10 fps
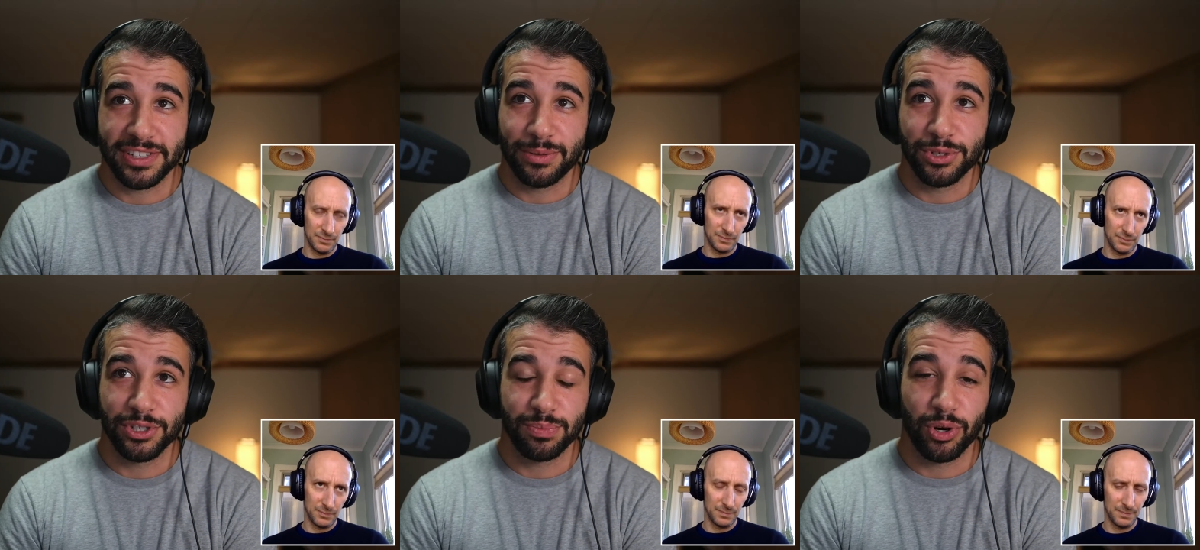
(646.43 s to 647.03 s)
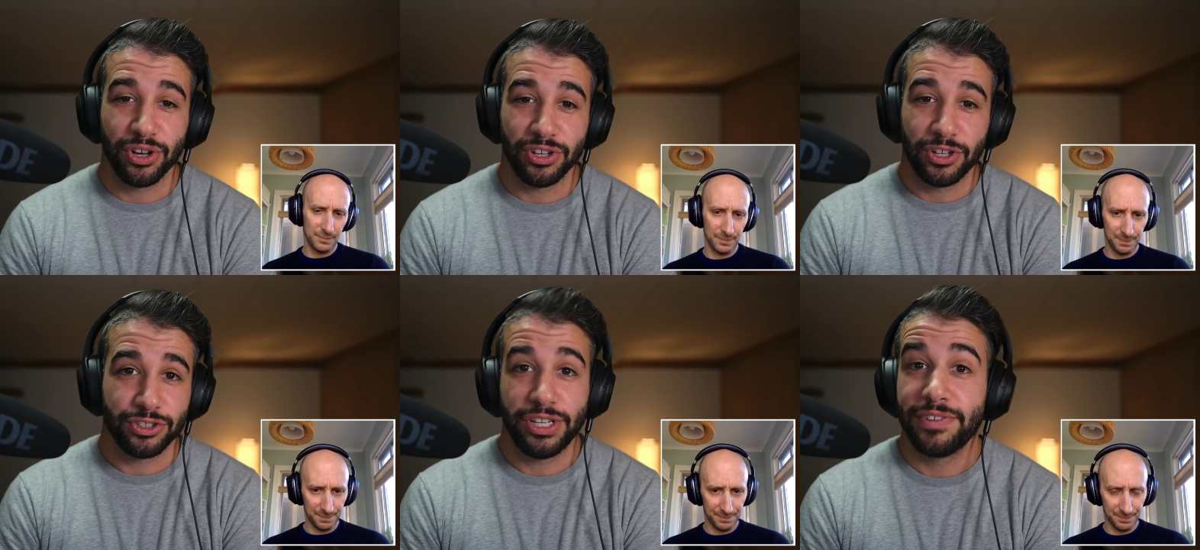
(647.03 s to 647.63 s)
Speaker 1: That was just part of the
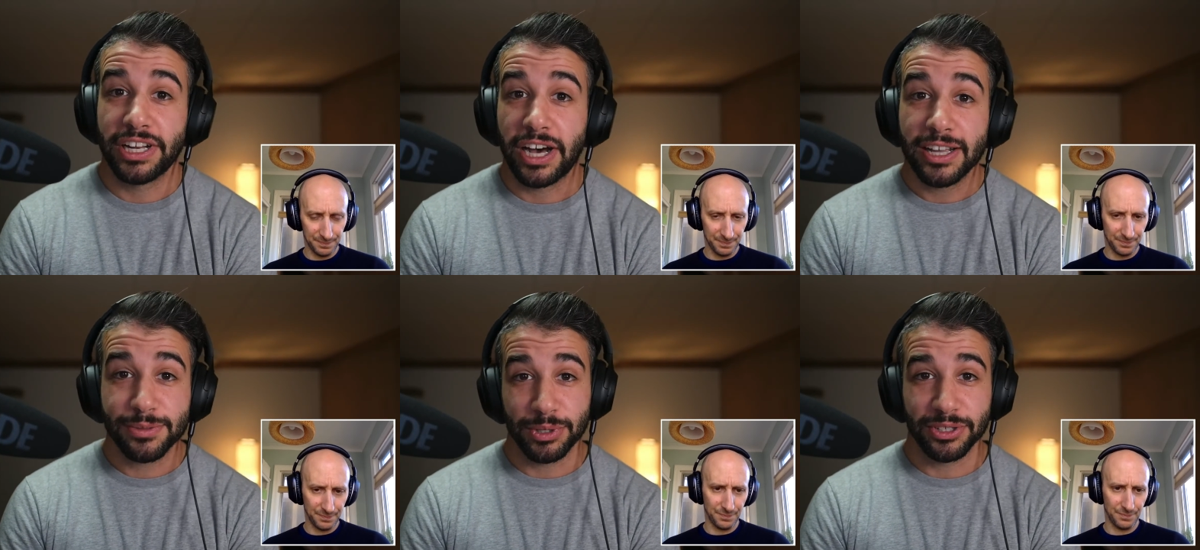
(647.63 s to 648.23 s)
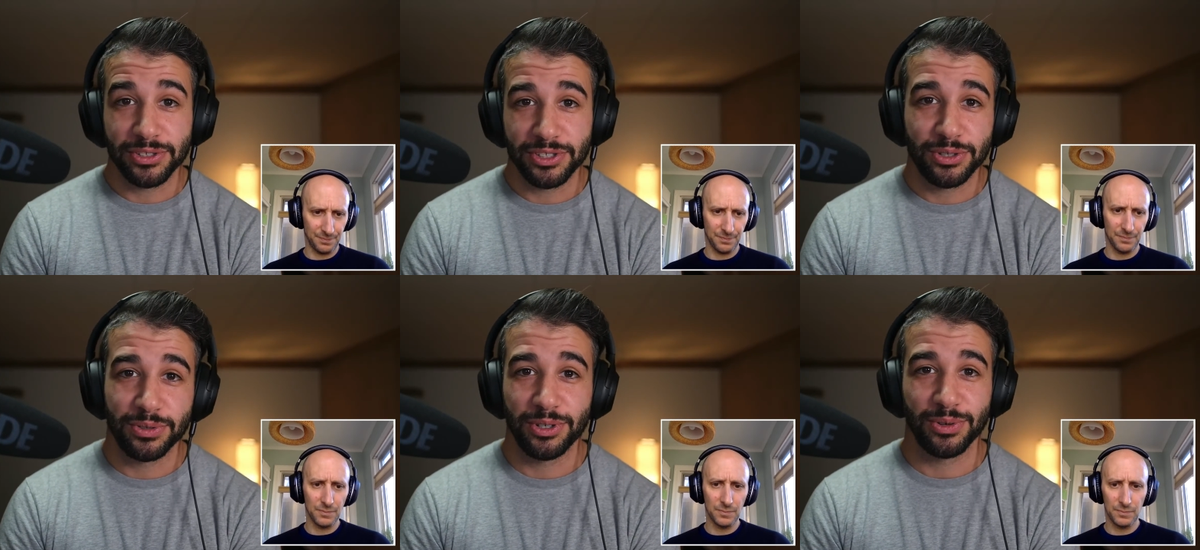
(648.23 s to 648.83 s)
culture. Even in hospitals,
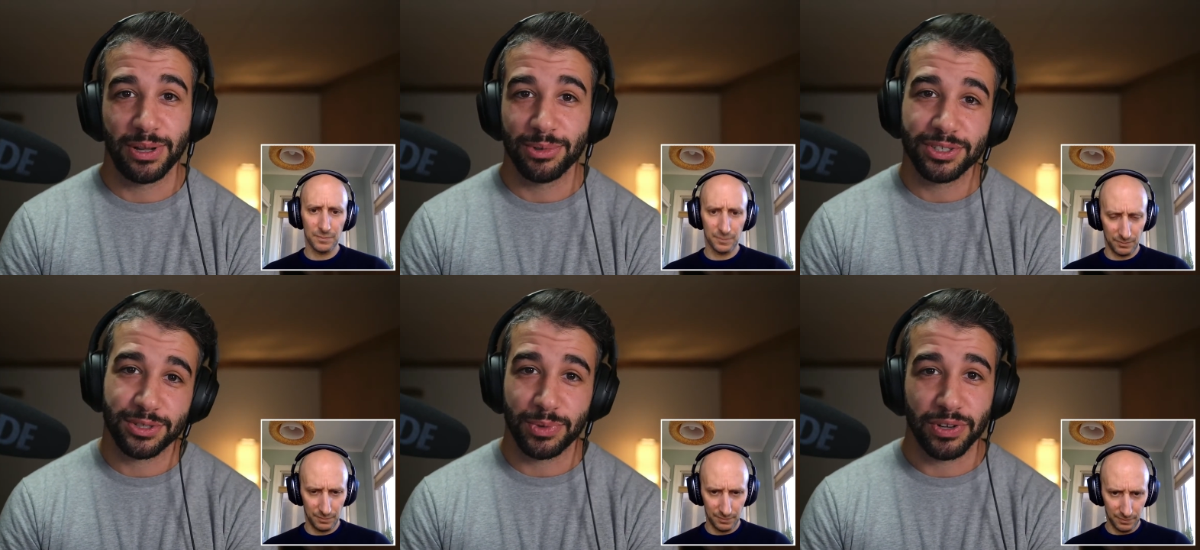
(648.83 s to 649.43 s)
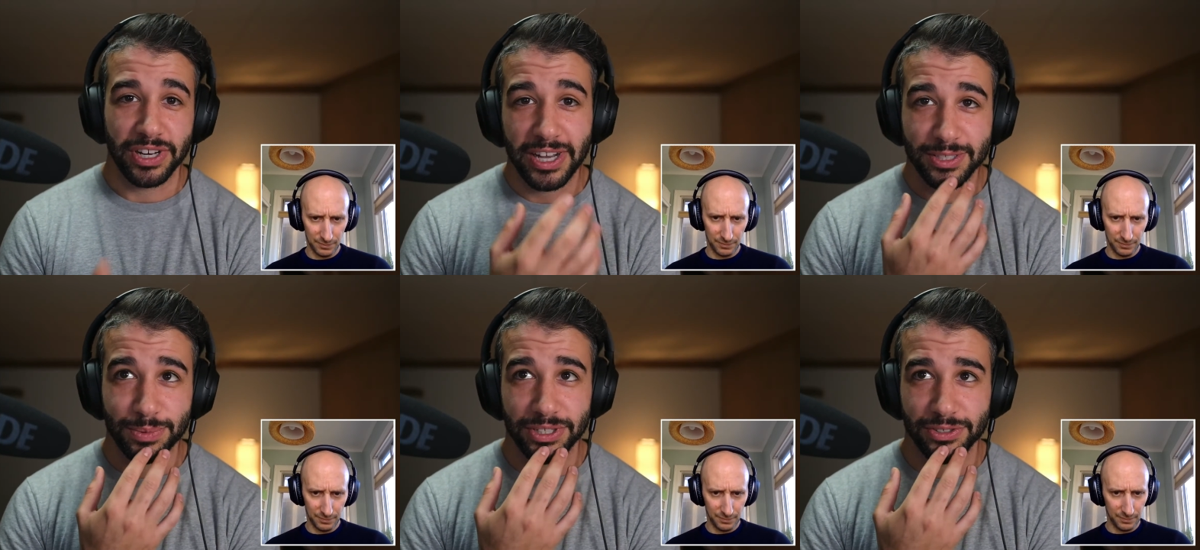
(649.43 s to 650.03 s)
you you were able to smoke in
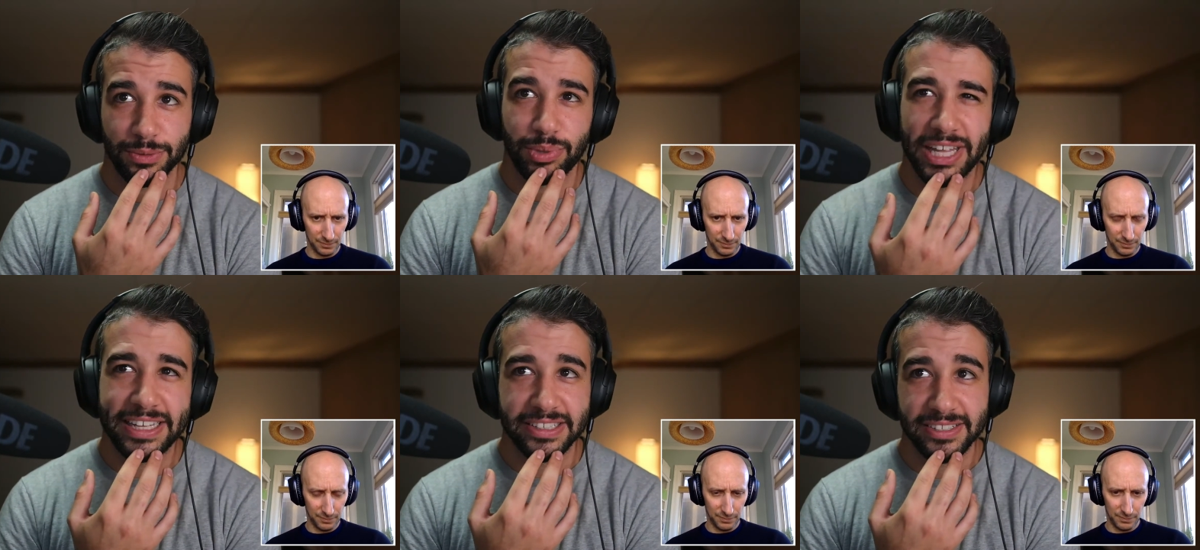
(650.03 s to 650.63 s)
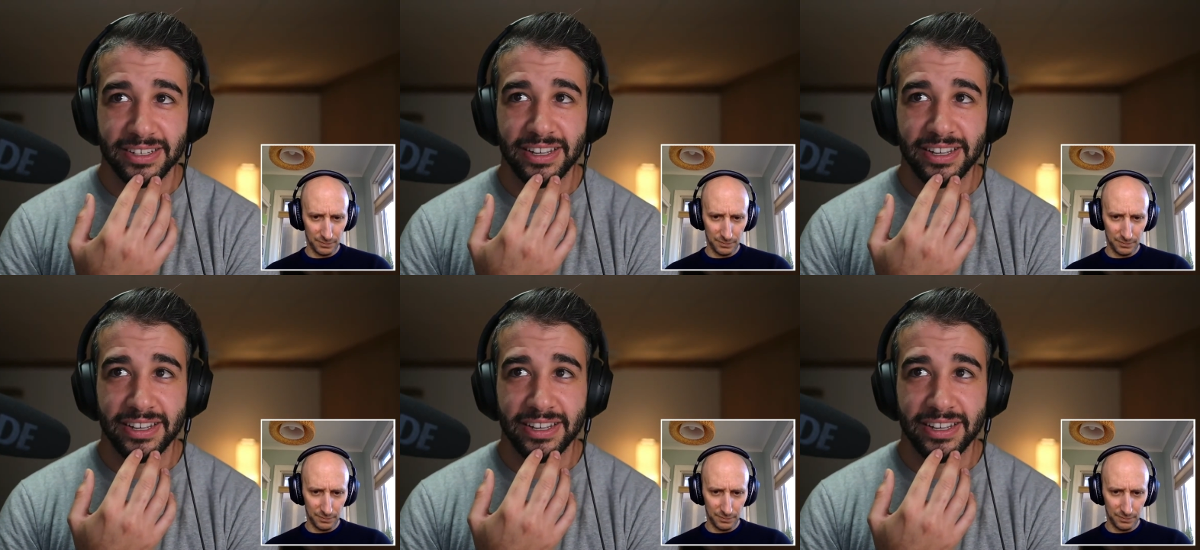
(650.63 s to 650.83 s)
hospitals or planes,